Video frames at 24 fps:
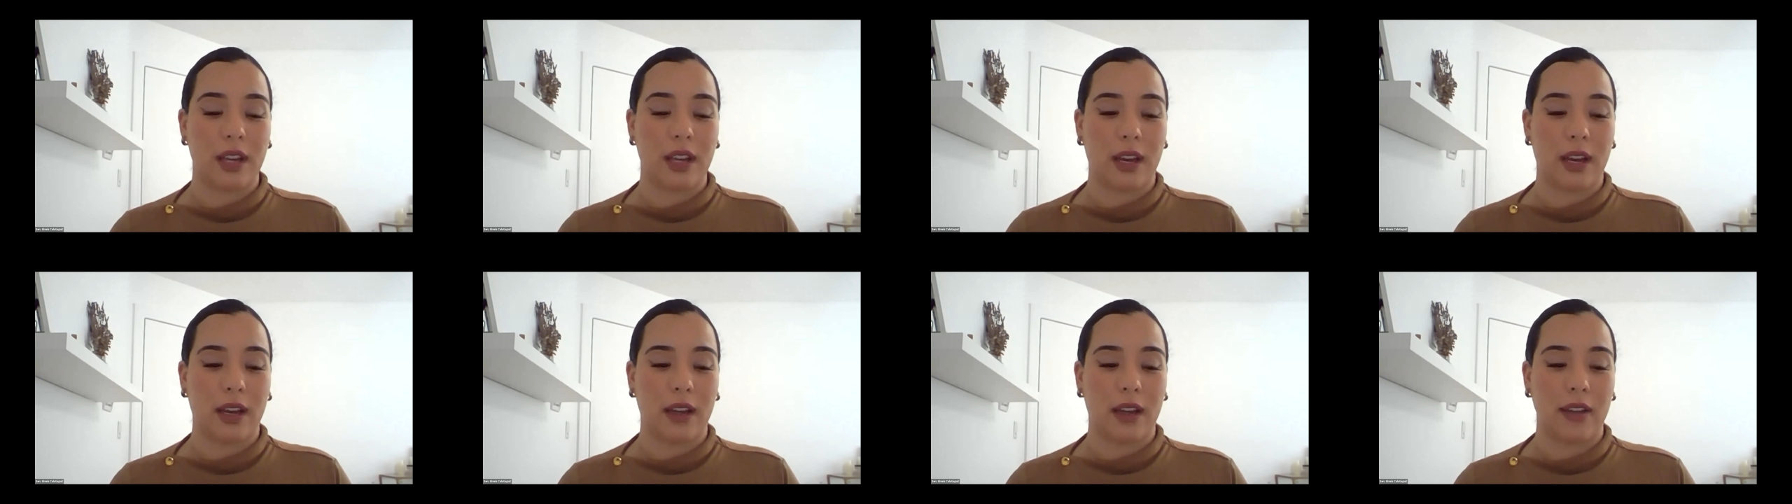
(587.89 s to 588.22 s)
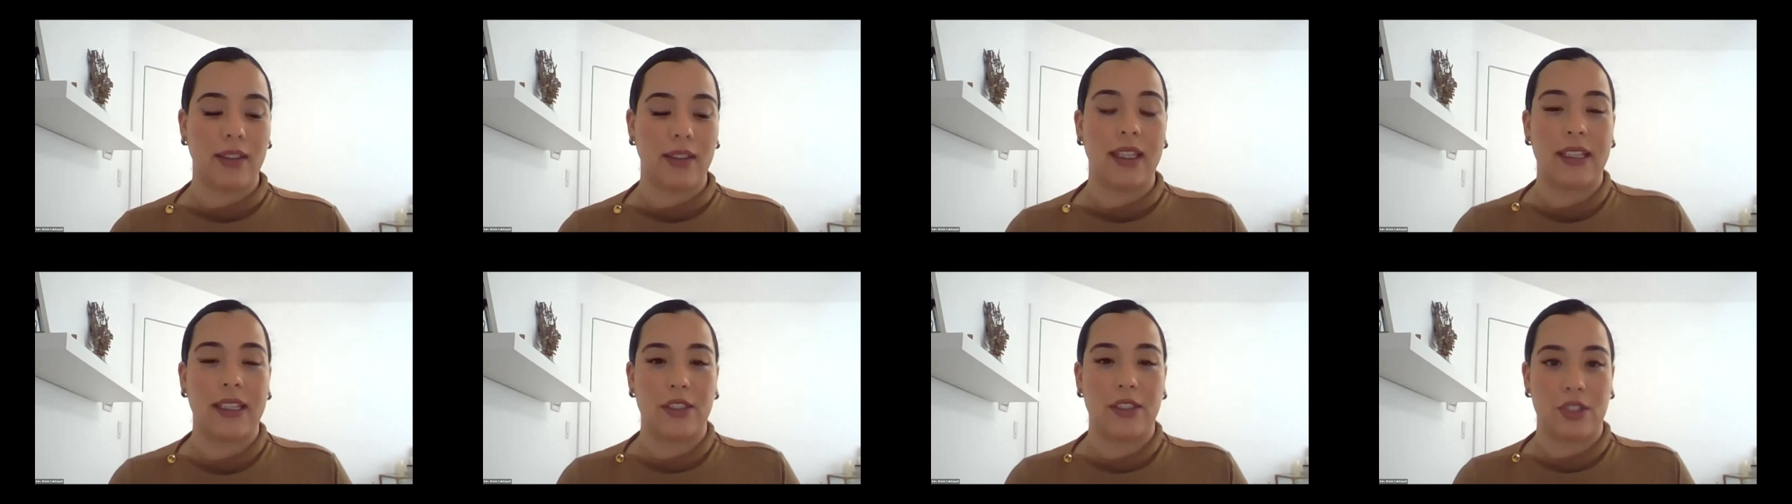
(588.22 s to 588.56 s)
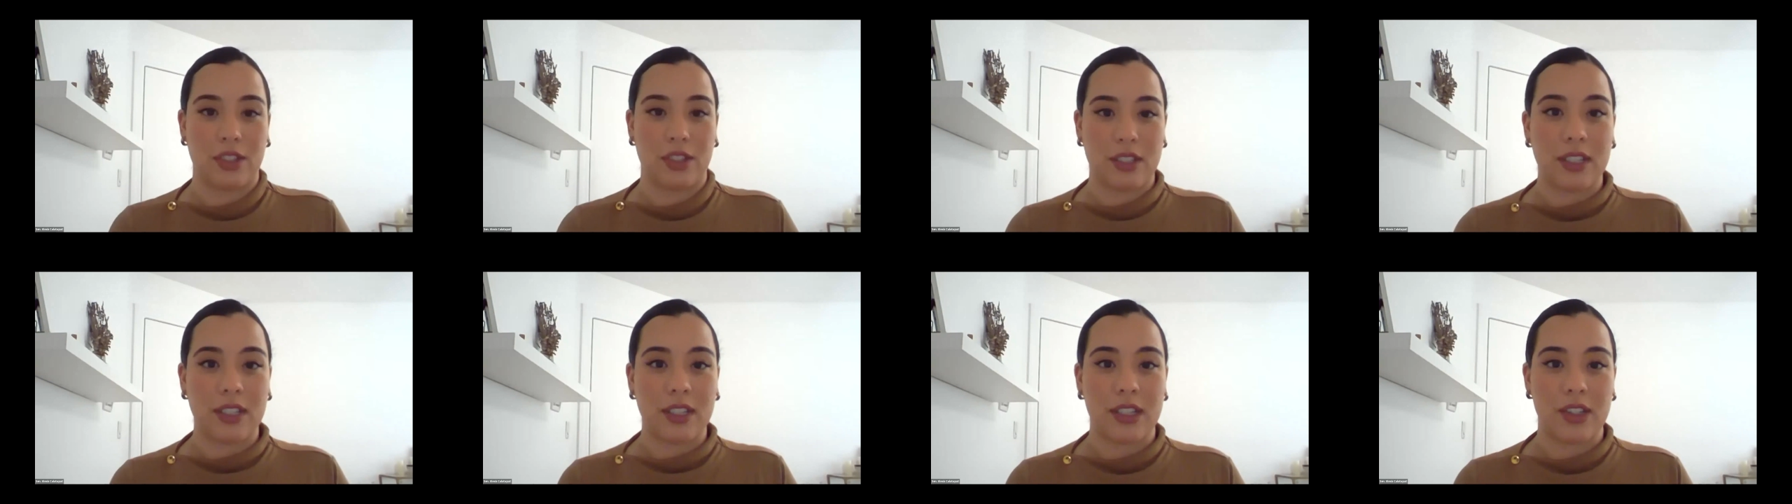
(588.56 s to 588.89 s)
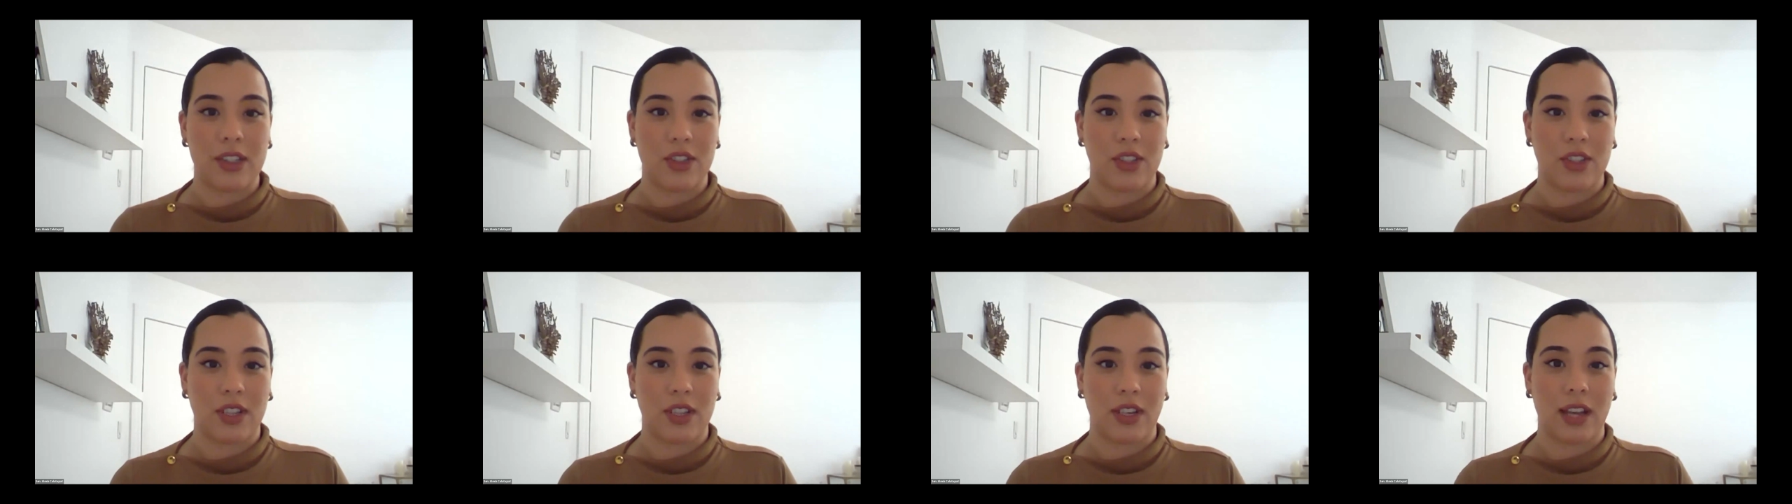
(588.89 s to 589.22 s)

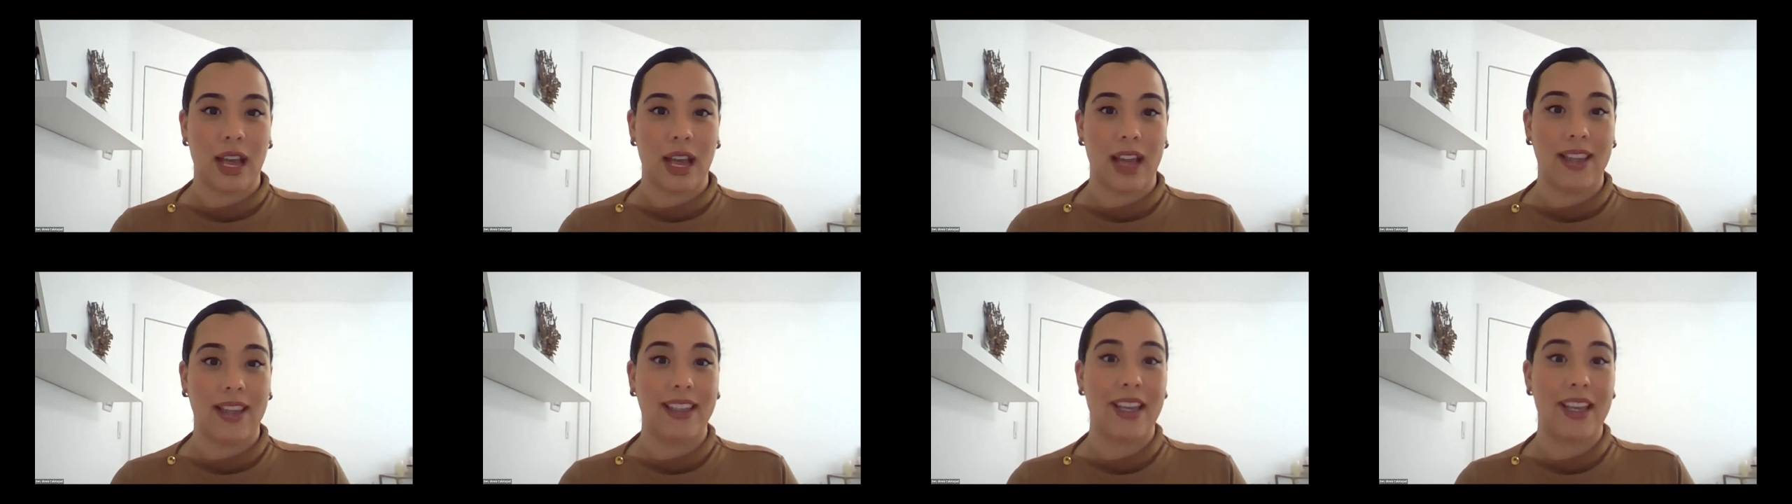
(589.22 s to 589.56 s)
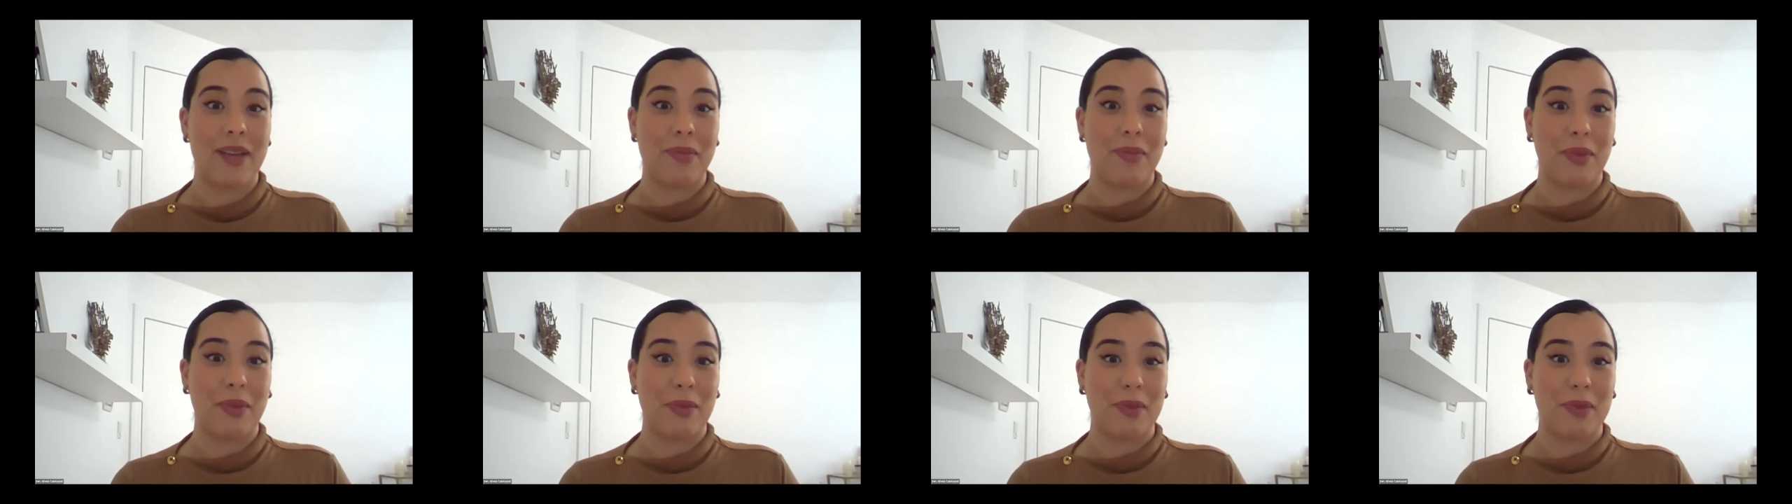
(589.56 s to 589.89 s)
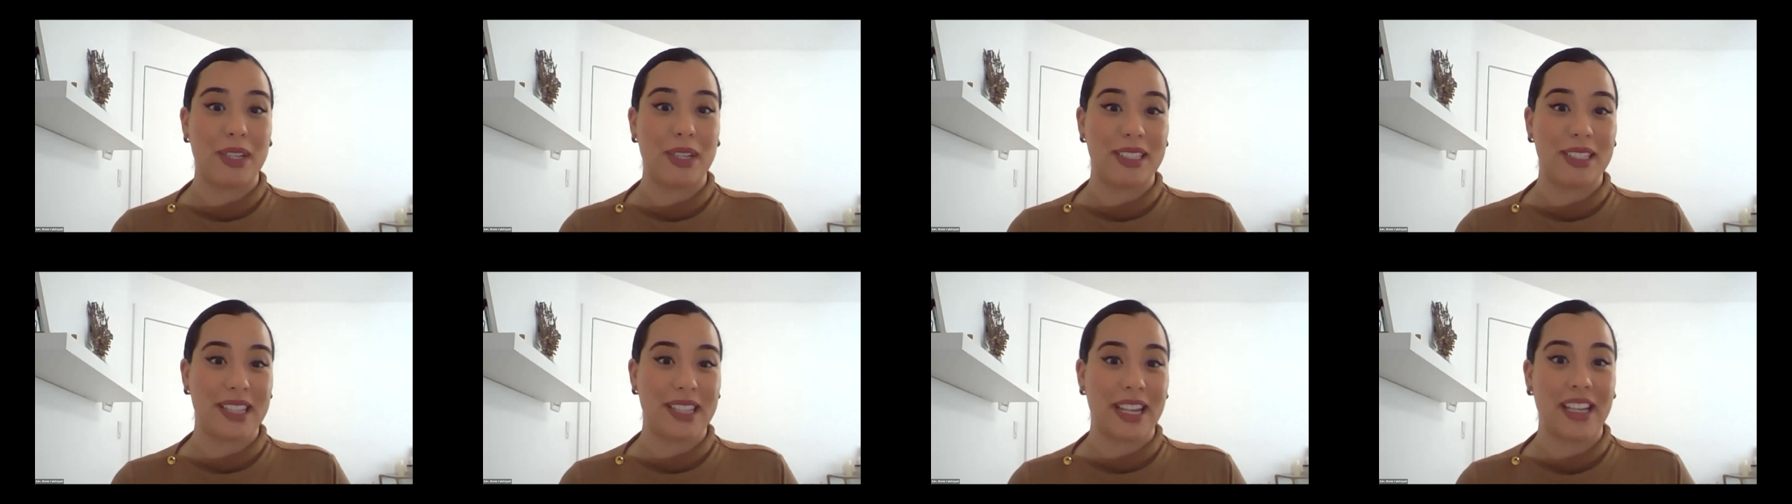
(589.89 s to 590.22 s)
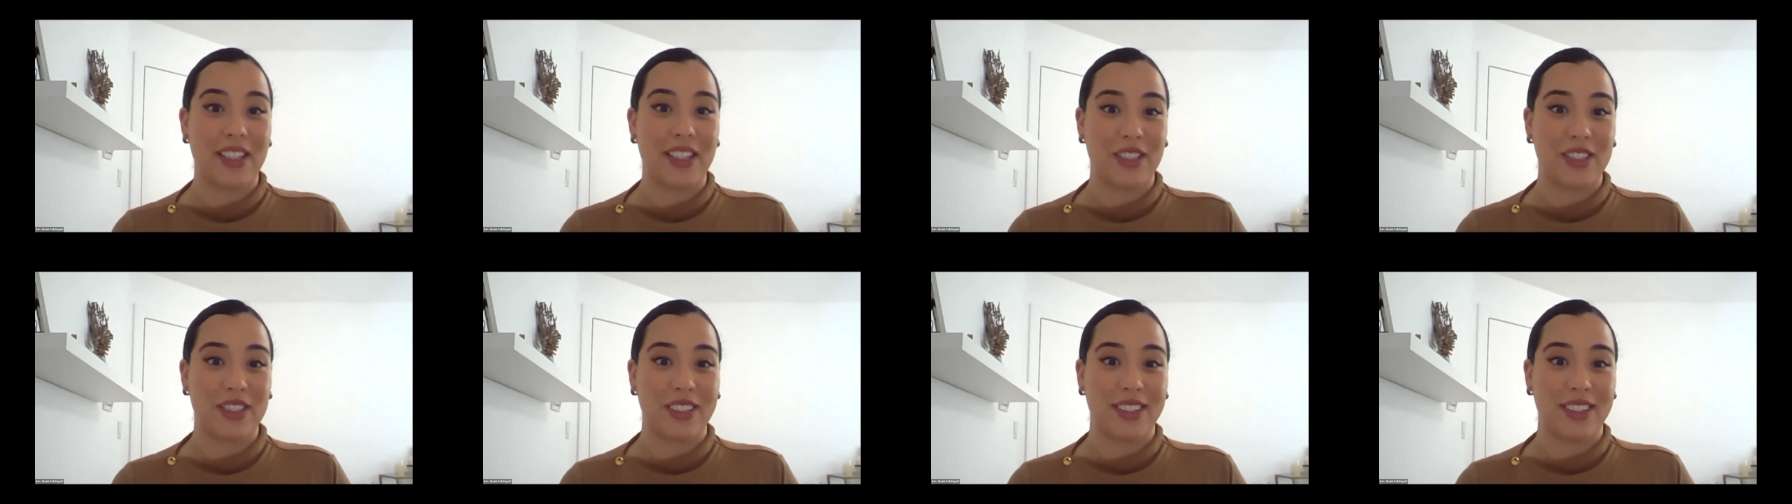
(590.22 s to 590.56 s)
legislation and the
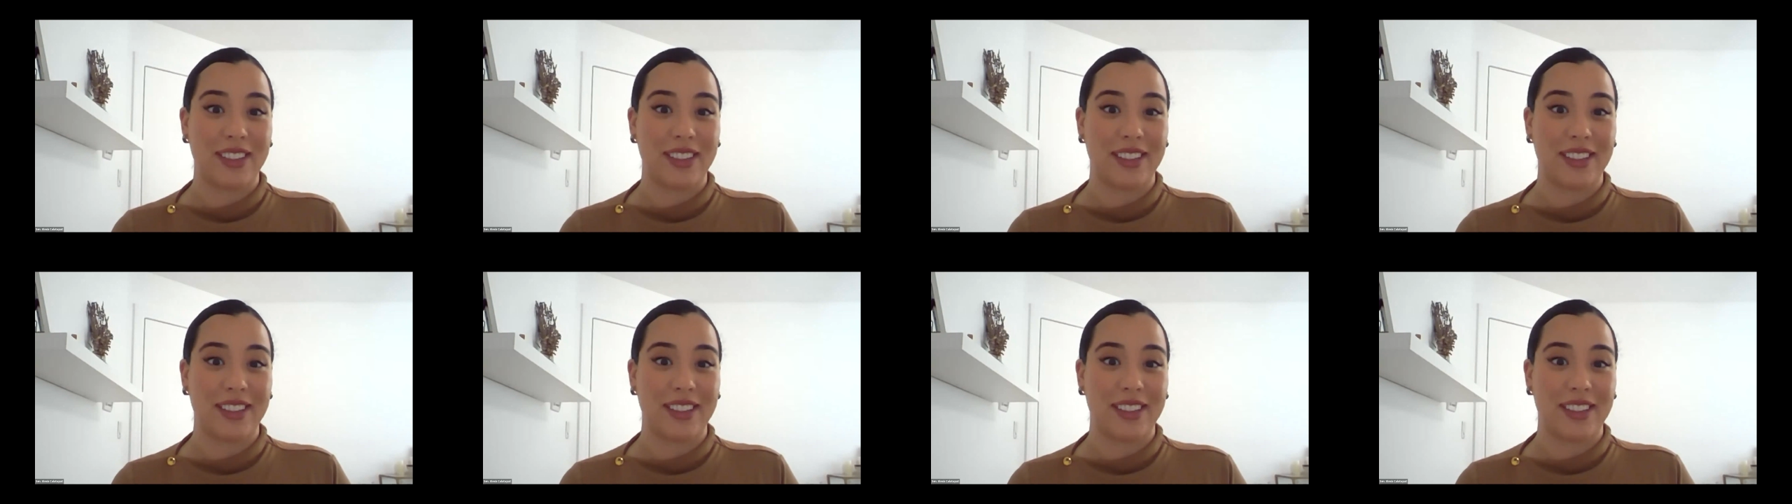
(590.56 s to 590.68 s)
implementation